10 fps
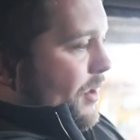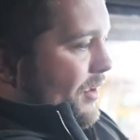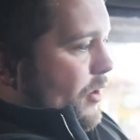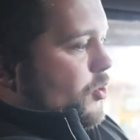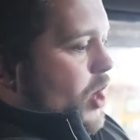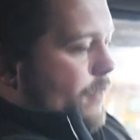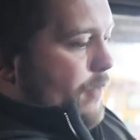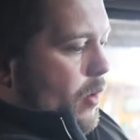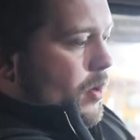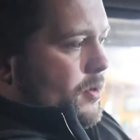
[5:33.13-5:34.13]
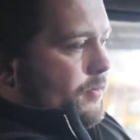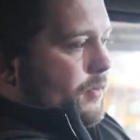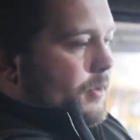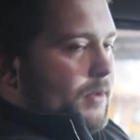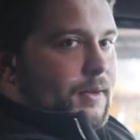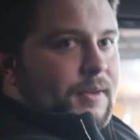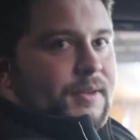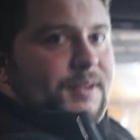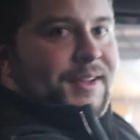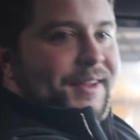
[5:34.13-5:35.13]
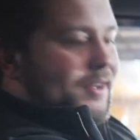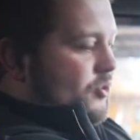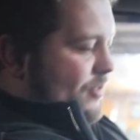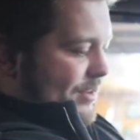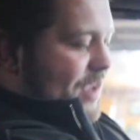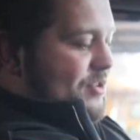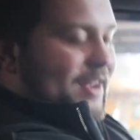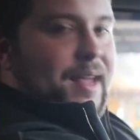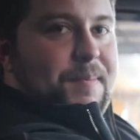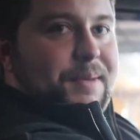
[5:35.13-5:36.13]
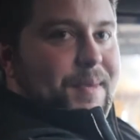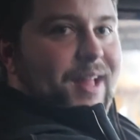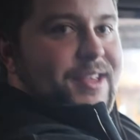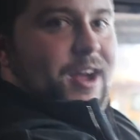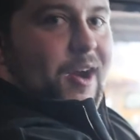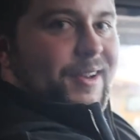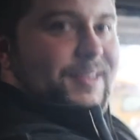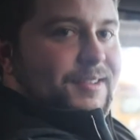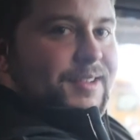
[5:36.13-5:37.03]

and your chair forward, just in case you got that big belly going.